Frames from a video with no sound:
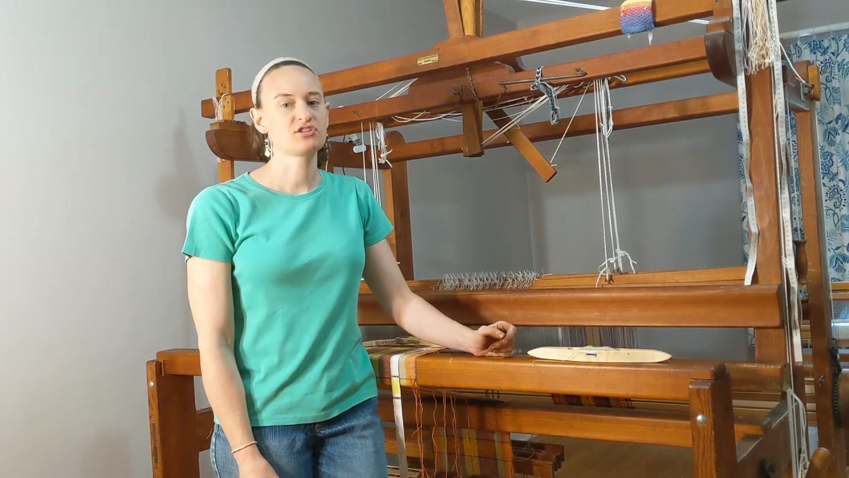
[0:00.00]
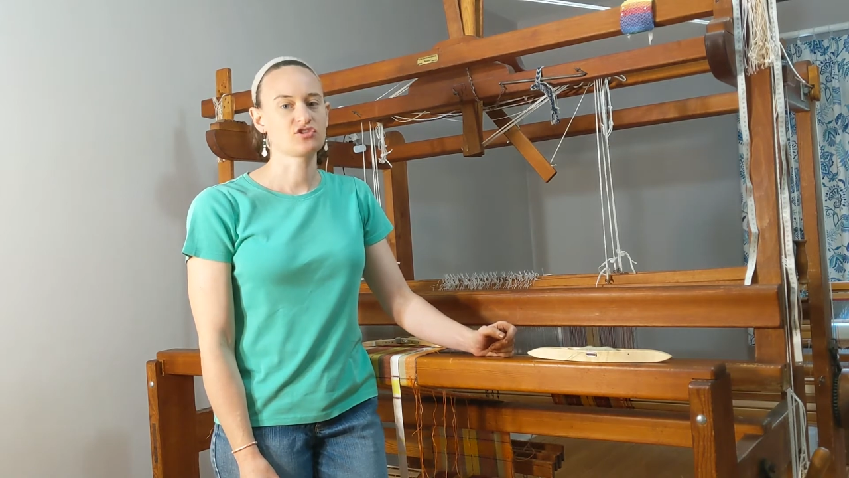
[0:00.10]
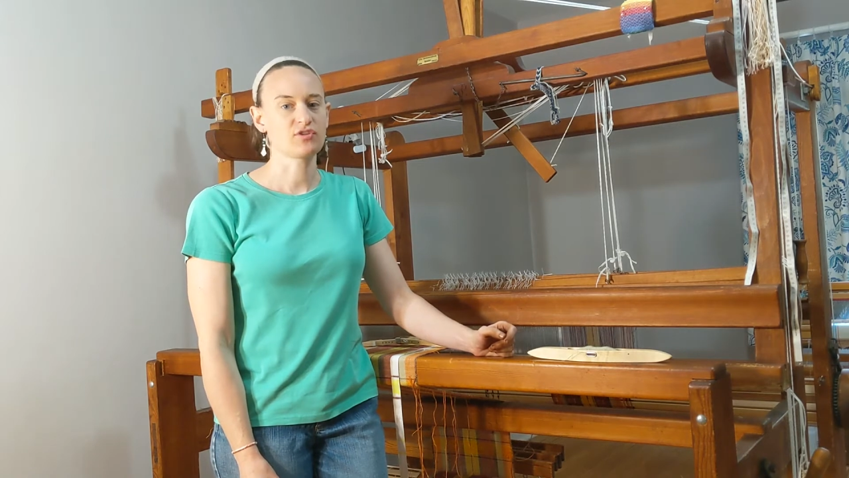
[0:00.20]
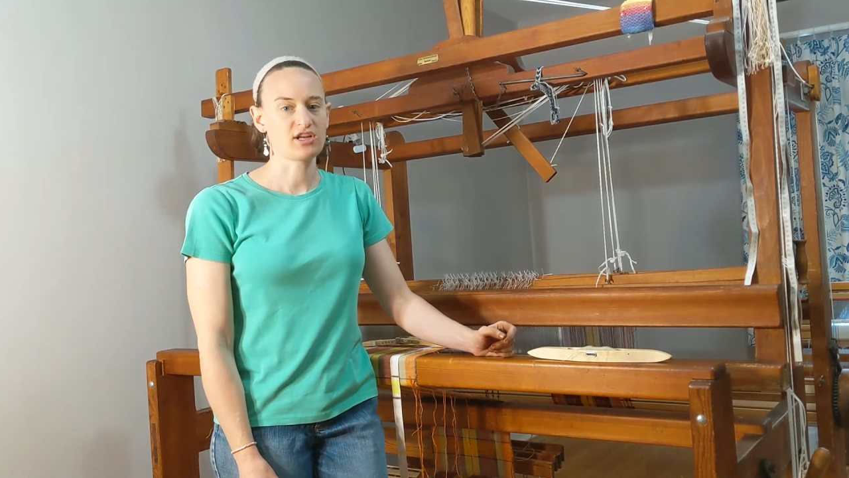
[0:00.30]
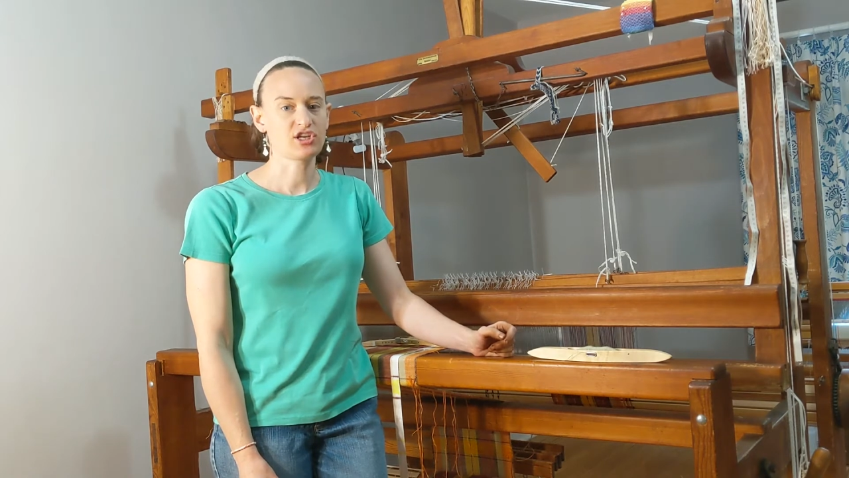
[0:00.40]
to
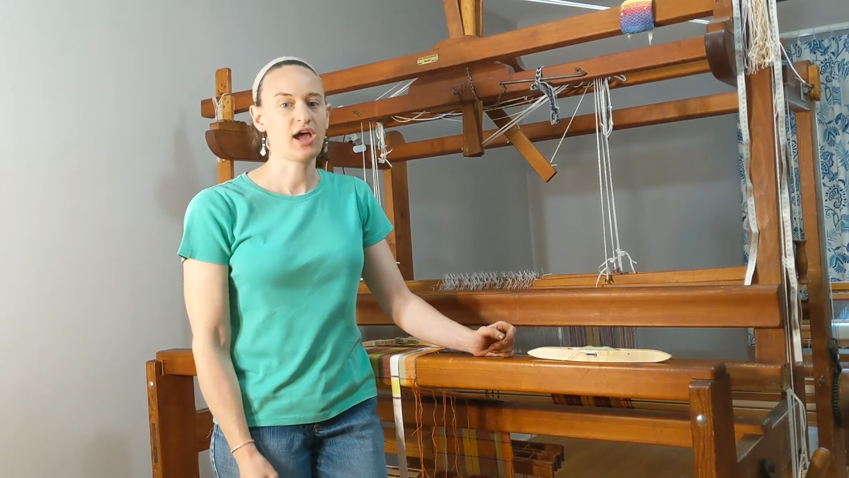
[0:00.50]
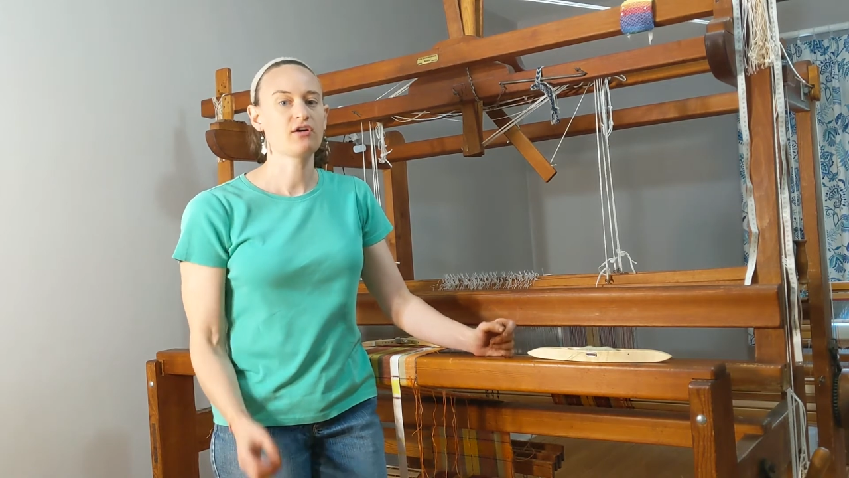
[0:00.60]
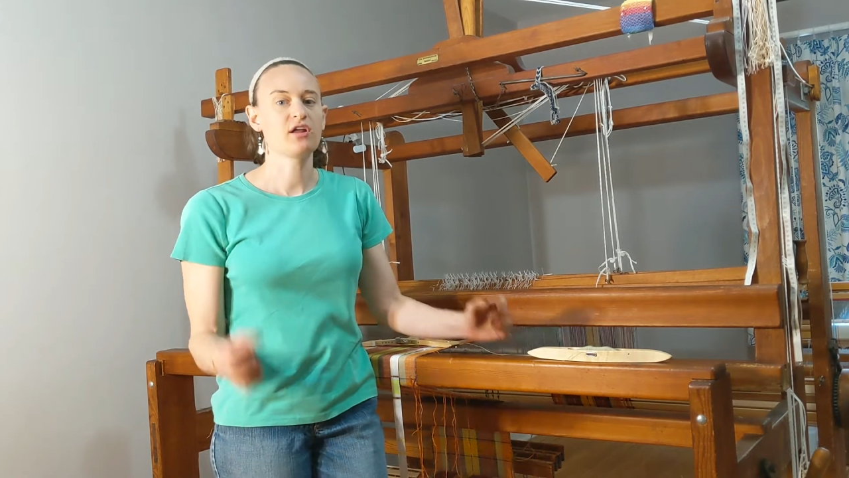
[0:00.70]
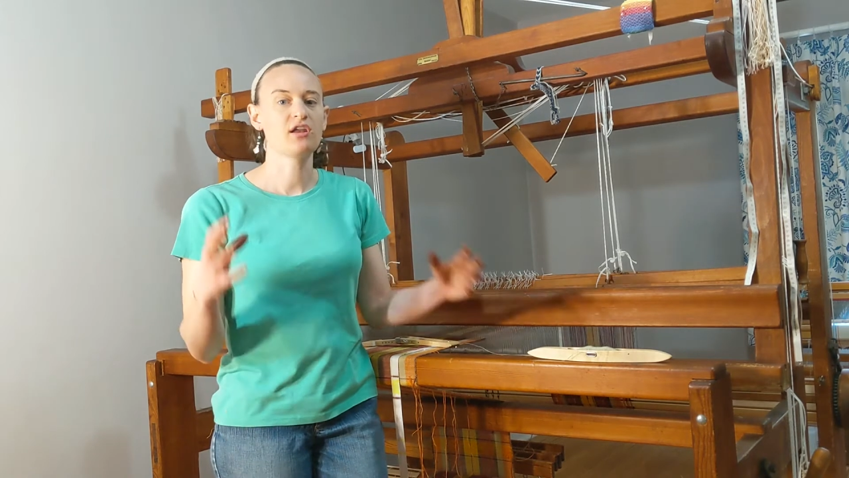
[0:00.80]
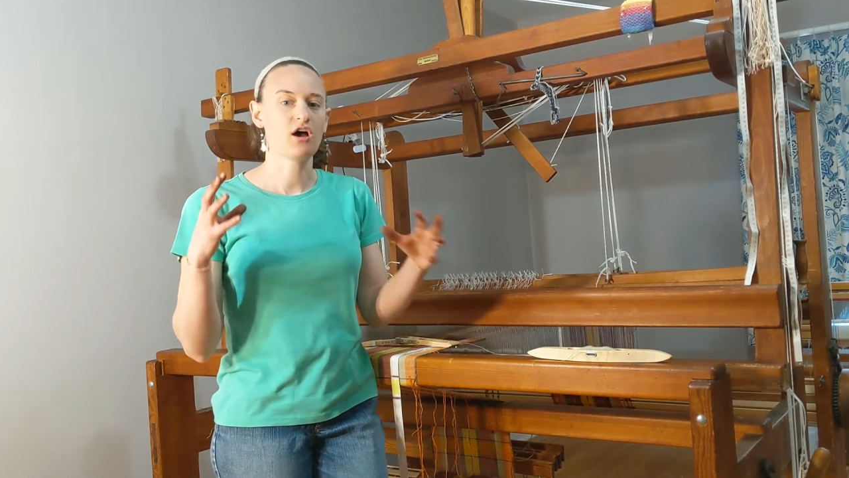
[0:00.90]
stretch
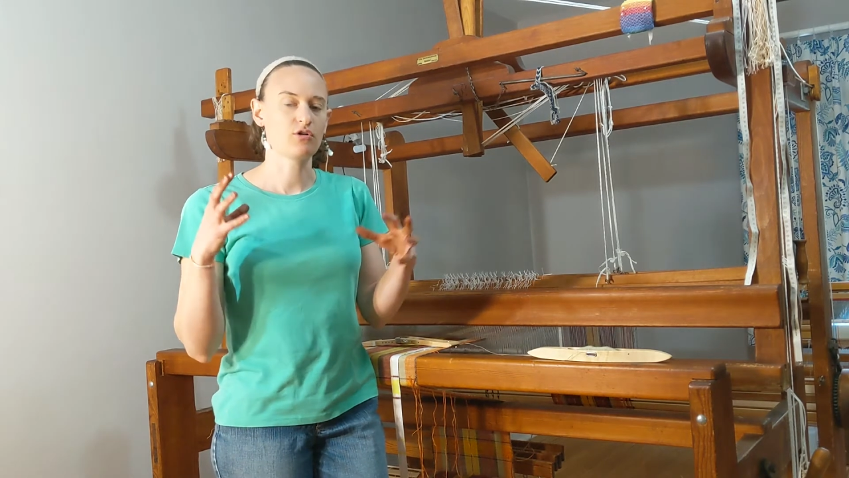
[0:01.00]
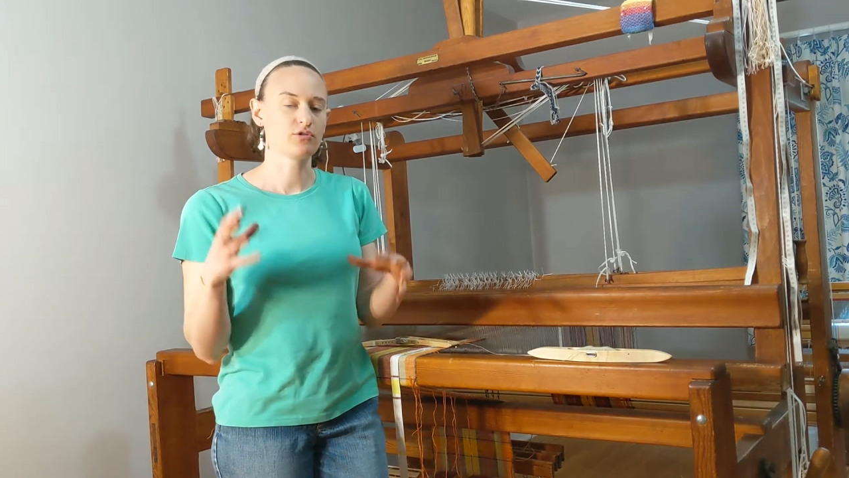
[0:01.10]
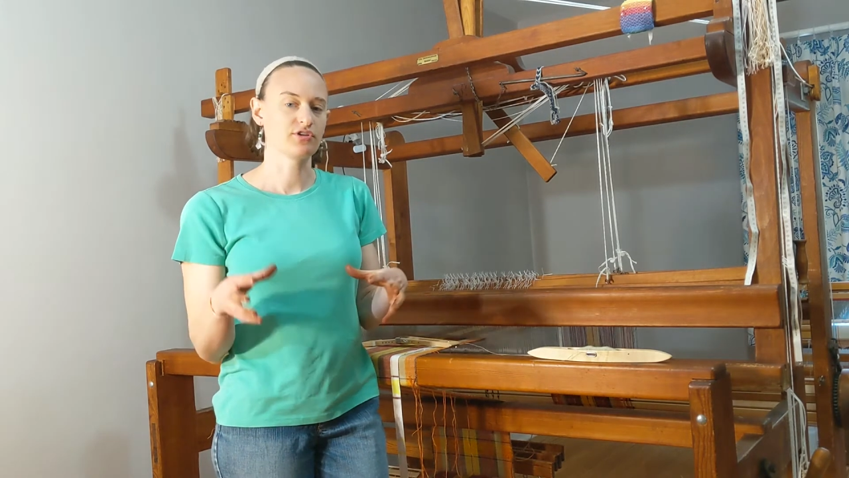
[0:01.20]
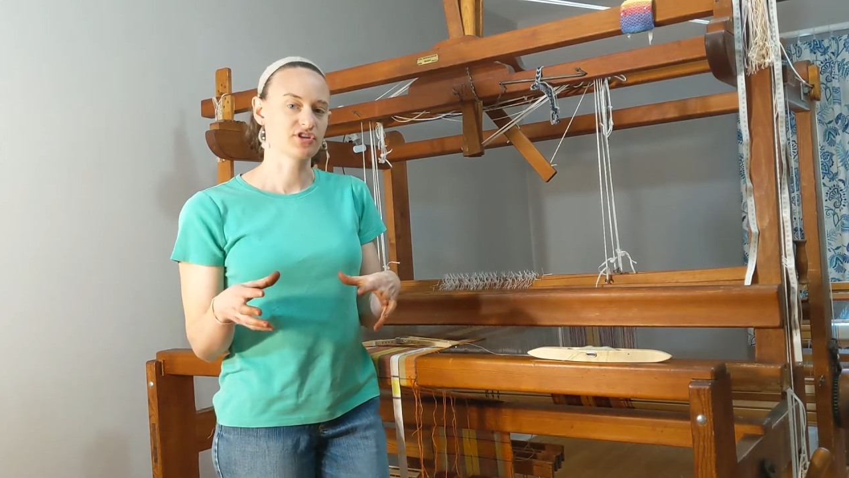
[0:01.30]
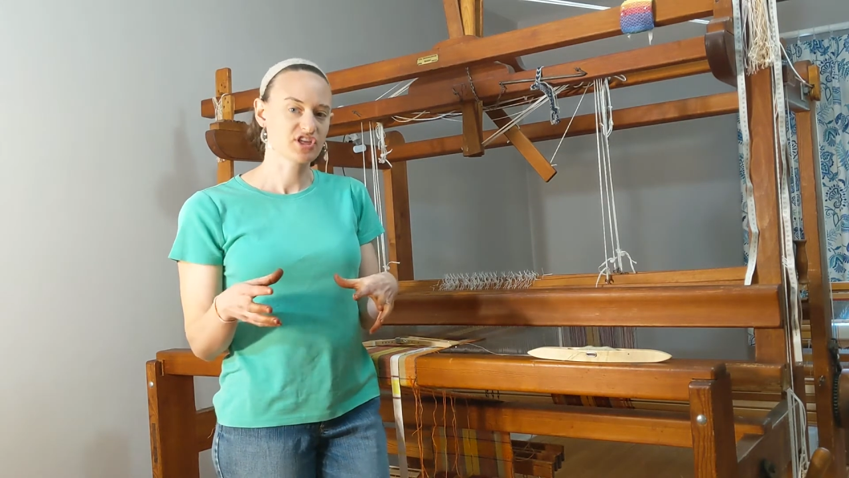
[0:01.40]
out and not
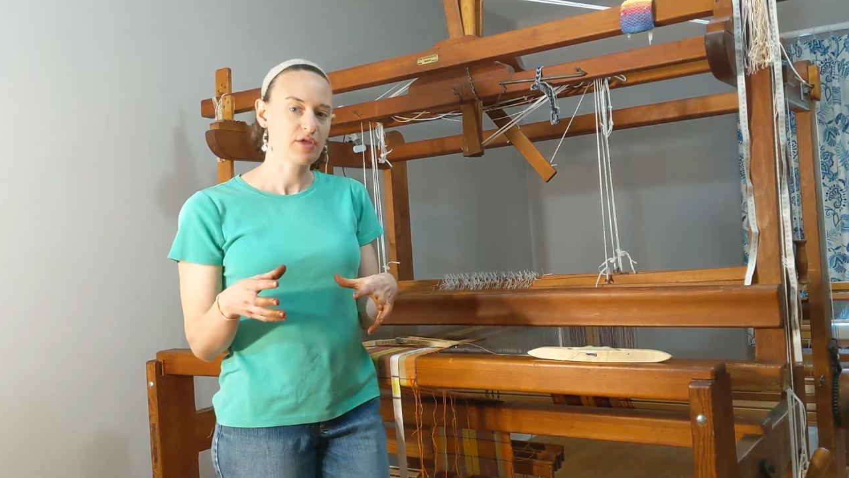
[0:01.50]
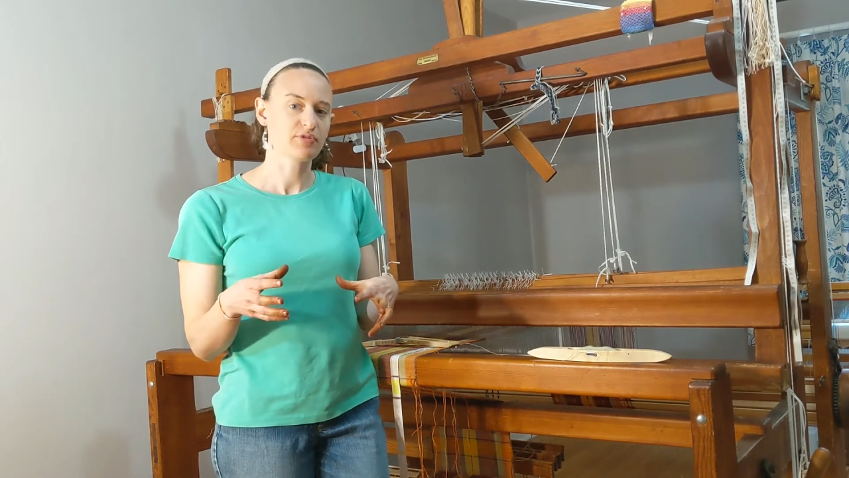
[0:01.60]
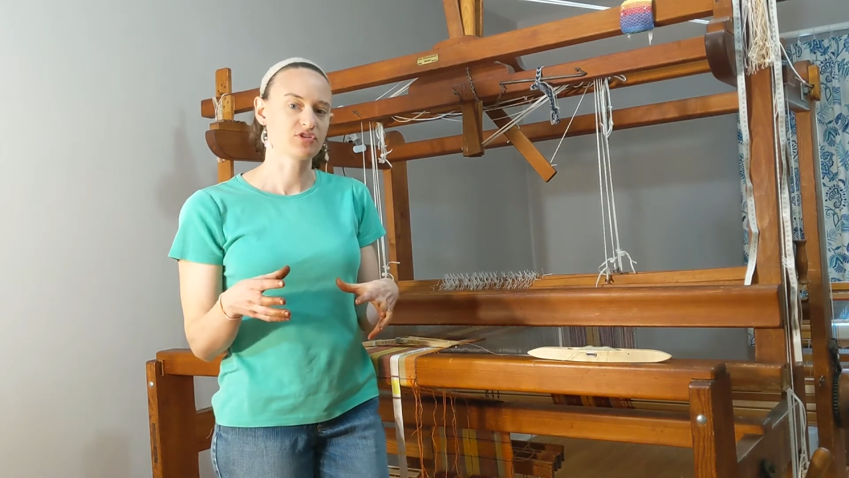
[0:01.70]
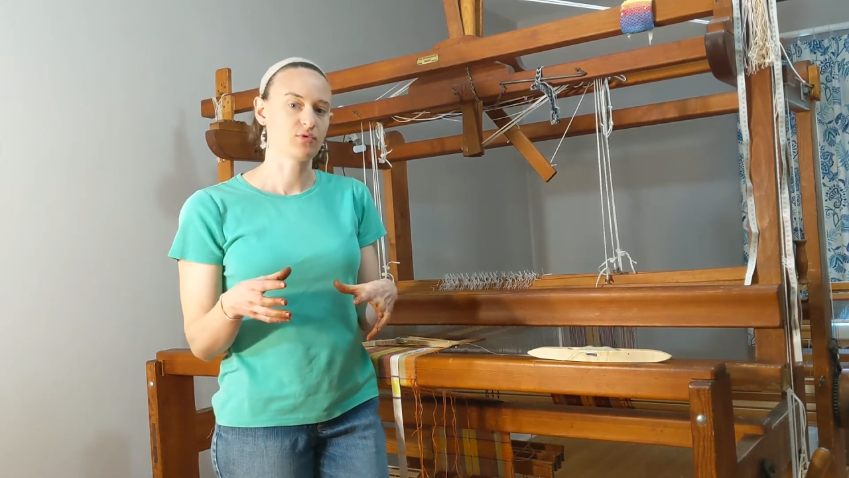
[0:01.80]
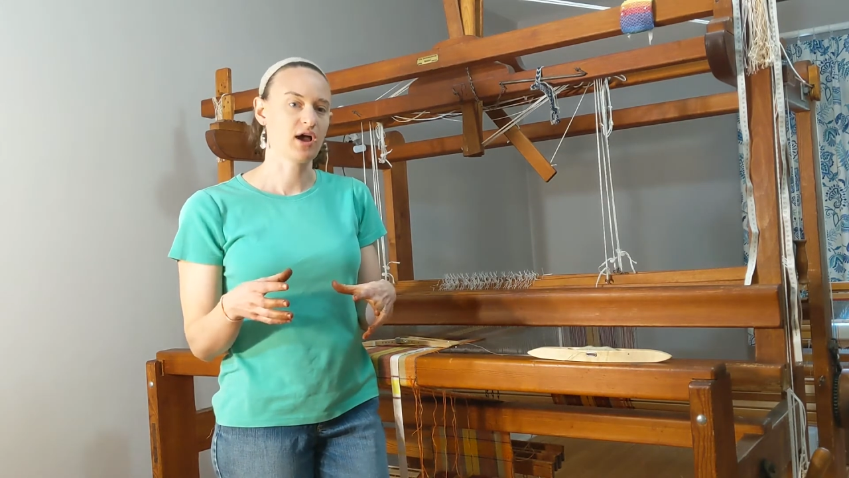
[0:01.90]
hold their shape
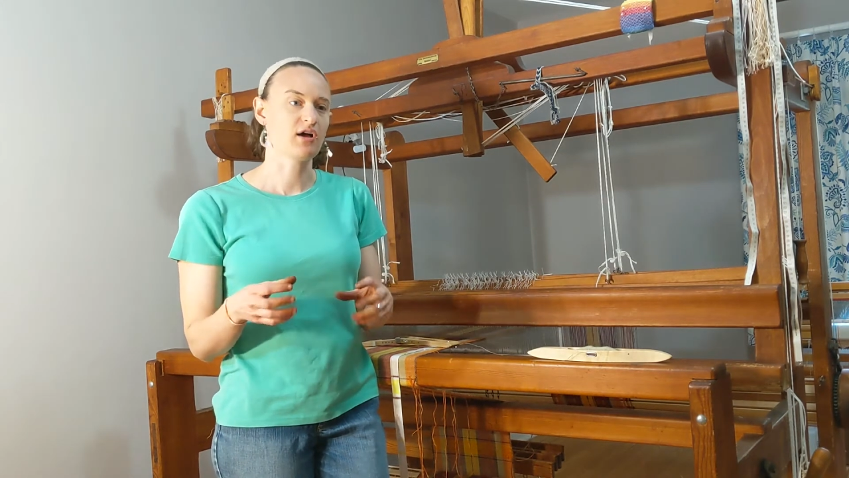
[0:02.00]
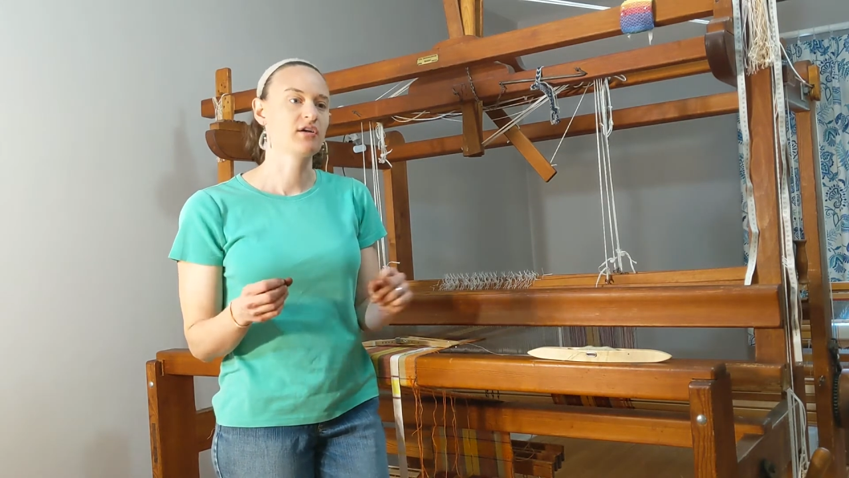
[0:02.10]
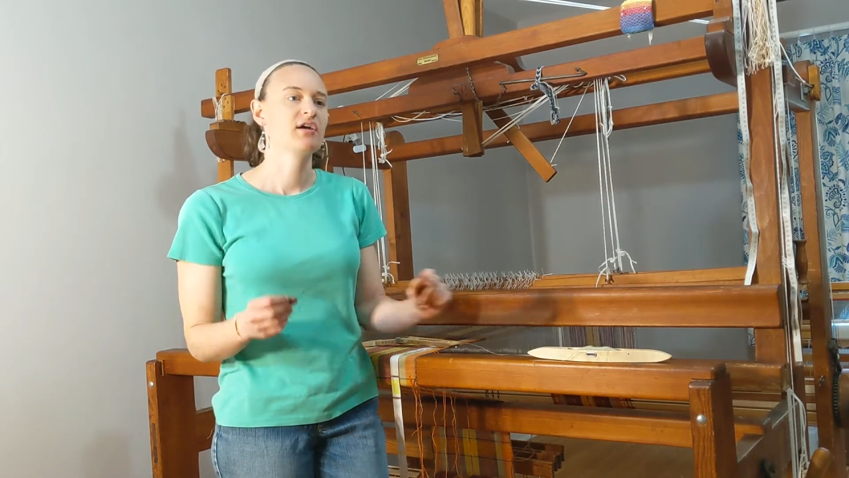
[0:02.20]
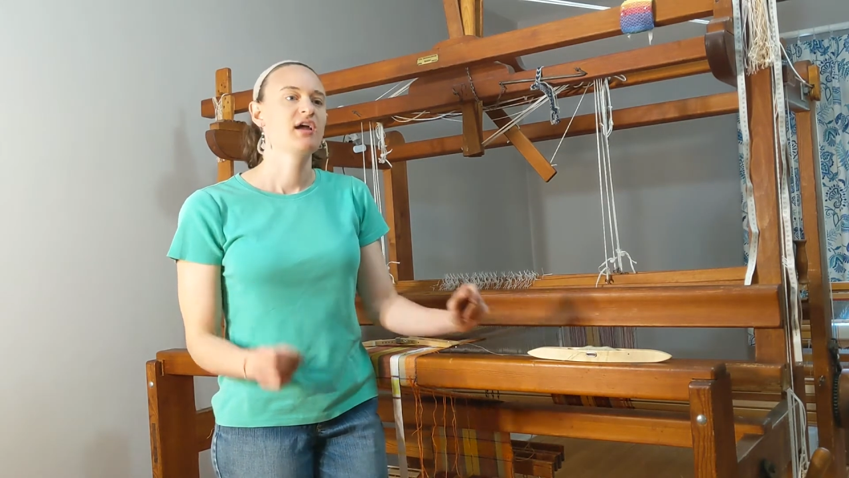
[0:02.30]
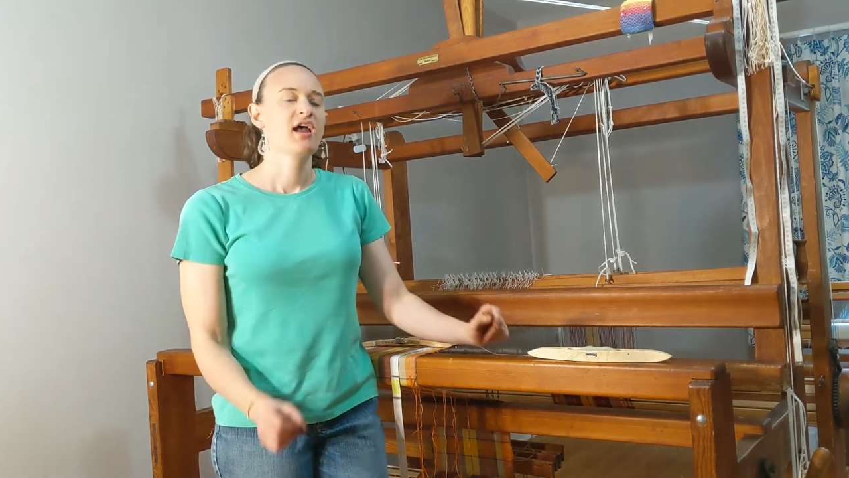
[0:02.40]
as well,